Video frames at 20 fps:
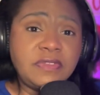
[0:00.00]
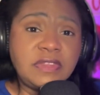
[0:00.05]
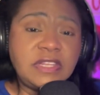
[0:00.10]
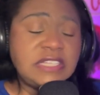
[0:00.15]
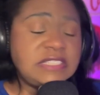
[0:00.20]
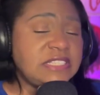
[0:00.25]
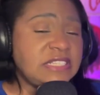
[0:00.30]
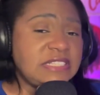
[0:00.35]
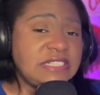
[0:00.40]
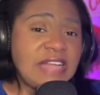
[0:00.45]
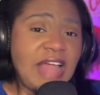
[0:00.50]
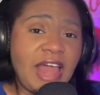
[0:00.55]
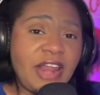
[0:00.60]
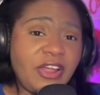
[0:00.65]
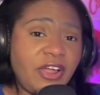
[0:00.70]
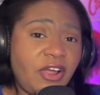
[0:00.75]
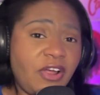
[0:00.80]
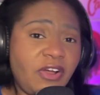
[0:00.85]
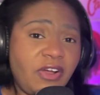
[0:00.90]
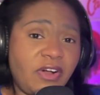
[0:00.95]
This is not
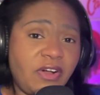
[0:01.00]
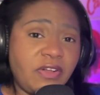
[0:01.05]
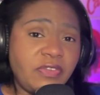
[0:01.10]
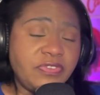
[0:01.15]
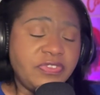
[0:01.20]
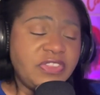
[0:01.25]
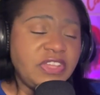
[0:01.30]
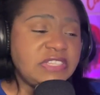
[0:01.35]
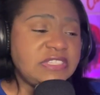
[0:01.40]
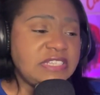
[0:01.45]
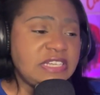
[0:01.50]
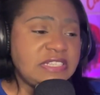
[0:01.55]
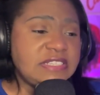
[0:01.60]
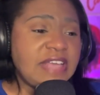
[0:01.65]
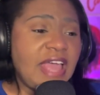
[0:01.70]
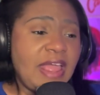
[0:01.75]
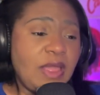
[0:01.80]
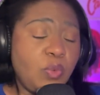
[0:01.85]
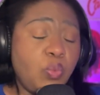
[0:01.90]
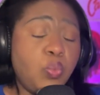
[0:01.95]
a girl. This
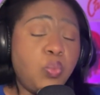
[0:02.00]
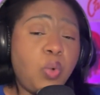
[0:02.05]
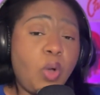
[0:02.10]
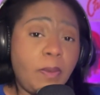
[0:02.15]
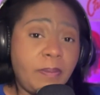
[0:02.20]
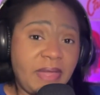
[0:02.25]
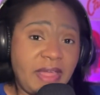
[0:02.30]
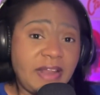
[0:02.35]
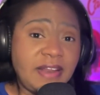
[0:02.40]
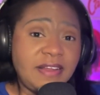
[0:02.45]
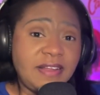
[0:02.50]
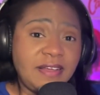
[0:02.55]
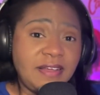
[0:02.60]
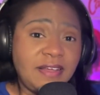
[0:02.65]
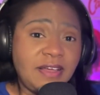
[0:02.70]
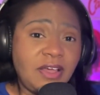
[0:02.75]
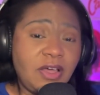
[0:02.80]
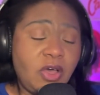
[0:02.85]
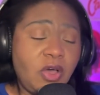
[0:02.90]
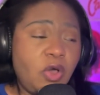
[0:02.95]
is a woman
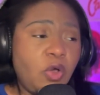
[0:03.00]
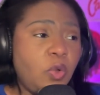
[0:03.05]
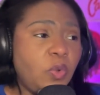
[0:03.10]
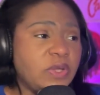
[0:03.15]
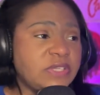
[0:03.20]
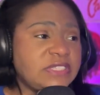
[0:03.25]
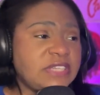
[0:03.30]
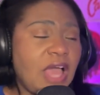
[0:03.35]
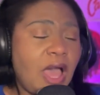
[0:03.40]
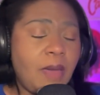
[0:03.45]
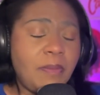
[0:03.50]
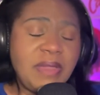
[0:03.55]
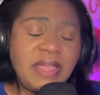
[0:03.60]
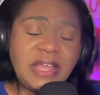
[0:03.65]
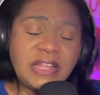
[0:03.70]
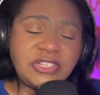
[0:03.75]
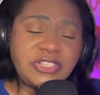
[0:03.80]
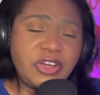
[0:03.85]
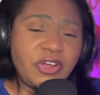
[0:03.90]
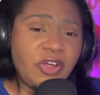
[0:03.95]
who is
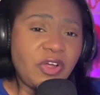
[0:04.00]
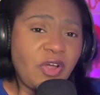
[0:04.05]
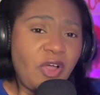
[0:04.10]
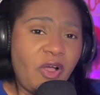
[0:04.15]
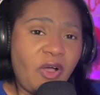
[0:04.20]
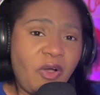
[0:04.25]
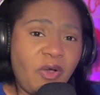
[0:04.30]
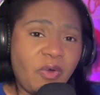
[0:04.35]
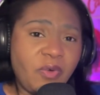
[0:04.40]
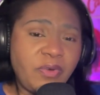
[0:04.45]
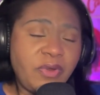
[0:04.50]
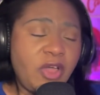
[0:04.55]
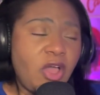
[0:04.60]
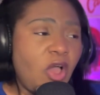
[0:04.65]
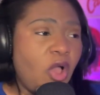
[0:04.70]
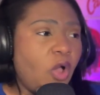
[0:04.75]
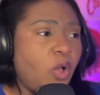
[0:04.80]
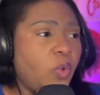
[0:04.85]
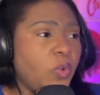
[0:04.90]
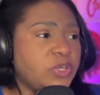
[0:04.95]
coming into her own,
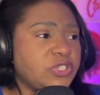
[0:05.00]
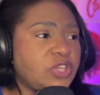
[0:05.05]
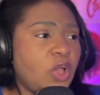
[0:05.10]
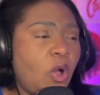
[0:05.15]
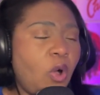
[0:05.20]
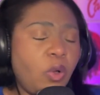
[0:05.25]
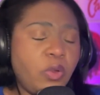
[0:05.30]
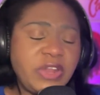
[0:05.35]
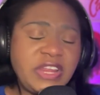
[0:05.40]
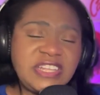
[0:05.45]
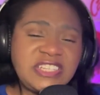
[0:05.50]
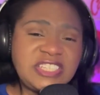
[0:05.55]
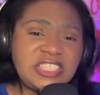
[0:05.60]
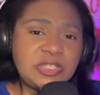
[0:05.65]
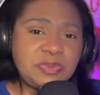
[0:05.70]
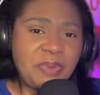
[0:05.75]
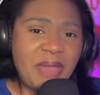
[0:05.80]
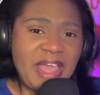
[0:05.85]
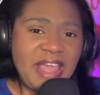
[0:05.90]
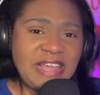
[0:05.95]
who is holding
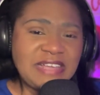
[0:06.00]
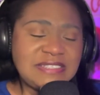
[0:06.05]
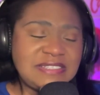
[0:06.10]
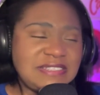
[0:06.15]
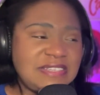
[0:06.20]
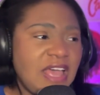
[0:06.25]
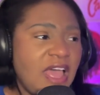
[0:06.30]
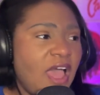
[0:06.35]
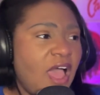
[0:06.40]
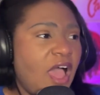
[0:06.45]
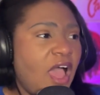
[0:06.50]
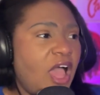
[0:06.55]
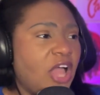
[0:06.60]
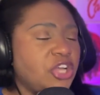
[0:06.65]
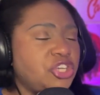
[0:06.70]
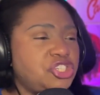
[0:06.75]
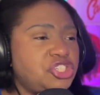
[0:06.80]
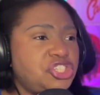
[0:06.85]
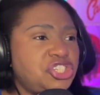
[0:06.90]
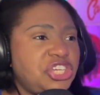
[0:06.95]
space.
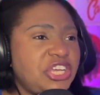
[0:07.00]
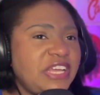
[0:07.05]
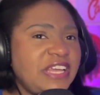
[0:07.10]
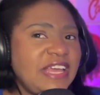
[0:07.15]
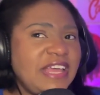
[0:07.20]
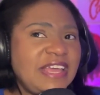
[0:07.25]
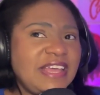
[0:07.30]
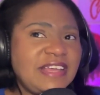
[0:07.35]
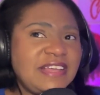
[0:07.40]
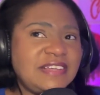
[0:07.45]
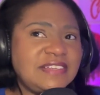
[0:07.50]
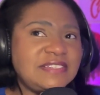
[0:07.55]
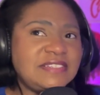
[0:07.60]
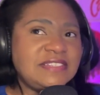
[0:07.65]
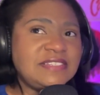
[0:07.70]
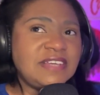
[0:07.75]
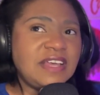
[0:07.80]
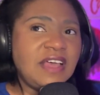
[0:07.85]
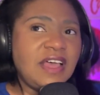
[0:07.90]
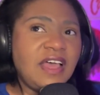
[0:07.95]
She
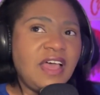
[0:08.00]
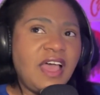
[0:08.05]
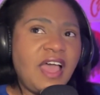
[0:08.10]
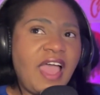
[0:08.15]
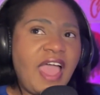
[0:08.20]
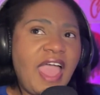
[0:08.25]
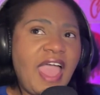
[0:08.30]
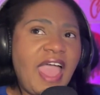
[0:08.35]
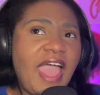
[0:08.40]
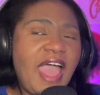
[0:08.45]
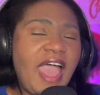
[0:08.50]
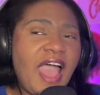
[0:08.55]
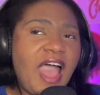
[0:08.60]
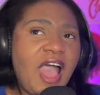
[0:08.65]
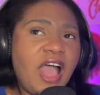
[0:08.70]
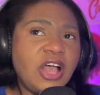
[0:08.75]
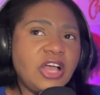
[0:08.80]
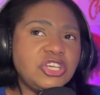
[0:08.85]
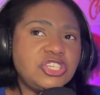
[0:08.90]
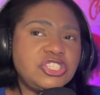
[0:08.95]
is
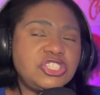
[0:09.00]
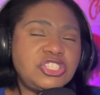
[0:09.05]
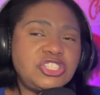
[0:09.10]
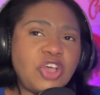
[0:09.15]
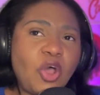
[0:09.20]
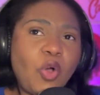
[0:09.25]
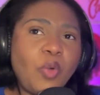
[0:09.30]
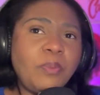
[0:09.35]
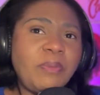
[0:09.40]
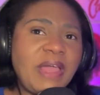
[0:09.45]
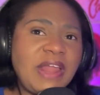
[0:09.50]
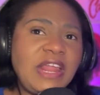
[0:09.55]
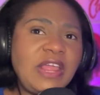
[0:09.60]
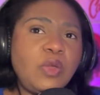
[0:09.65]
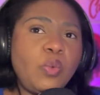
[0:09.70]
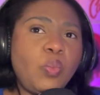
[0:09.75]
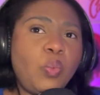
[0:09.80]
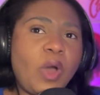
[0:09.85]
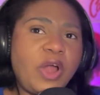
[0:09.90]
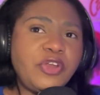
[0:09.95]
so
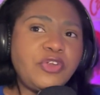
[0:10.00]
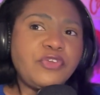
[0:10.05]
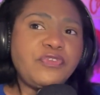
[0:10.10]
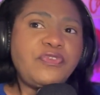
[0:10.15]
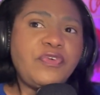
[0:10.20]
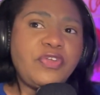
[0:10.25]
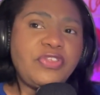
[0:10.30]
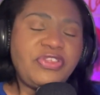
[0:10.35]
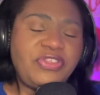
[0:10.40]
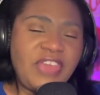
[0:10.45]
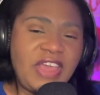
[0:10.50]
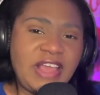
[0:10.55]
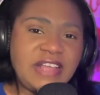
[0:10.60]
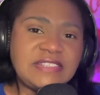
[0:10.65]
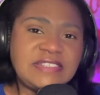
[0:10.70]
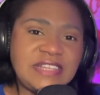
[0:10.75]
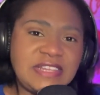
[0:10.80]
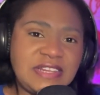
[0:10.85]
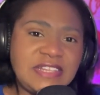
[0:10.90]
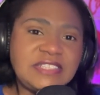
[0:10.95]
many wonderful
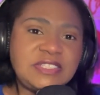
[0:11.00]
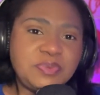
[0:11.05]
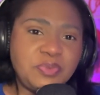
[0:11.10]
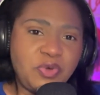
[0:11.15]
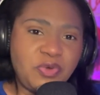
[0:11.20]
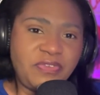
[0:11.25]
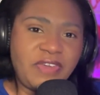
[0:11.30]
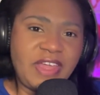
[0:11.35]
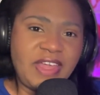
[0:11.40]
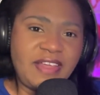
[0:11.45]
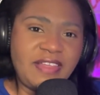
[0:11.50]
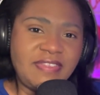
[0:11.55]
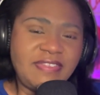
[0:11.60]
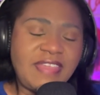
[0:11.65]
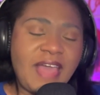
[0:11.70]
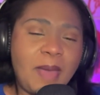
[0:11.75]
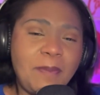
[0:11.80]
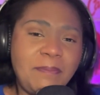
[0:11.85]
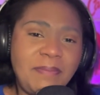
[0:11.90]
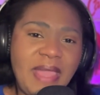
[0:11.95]
things in this movie
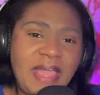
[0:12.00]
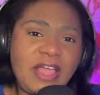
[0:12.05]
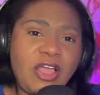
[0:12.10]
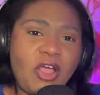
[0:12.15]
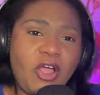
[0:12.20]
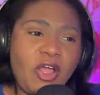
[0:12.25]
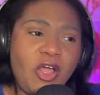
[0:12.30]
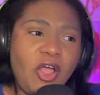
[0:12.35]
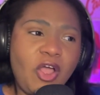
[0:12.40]
that make